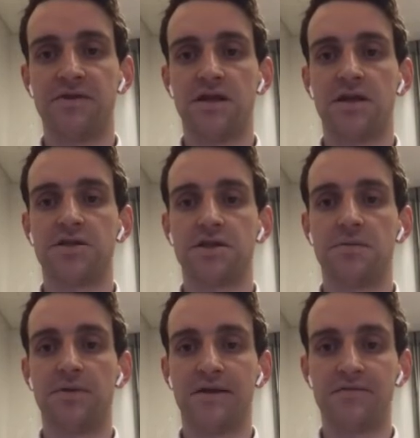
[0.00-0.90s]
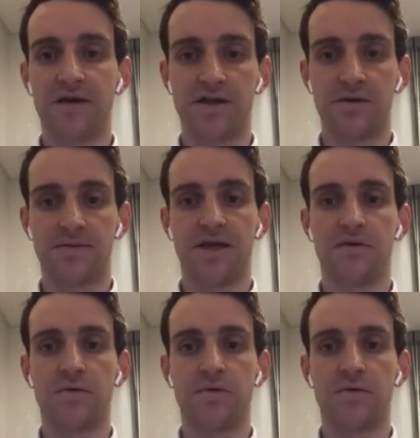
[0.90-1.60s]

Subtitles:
with physiological brown fat uptake,